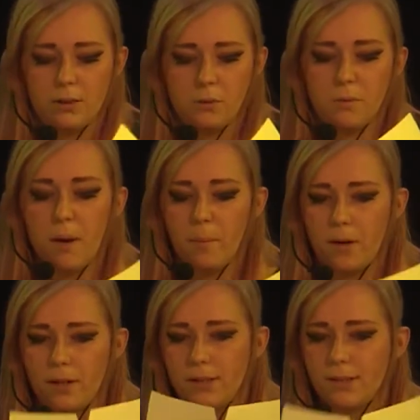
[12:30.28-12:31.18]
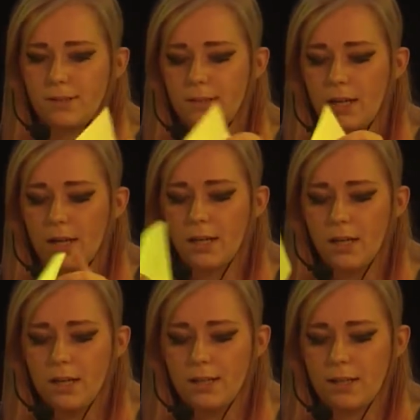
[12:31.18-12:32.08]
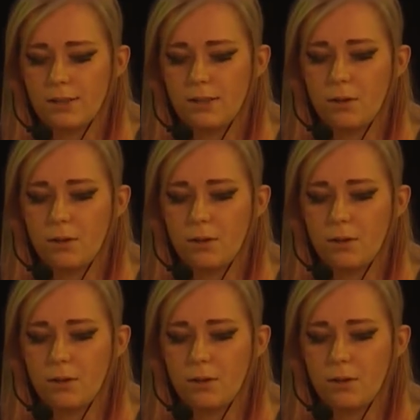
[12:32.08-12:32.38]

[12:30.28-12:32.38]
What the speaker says: remember is that,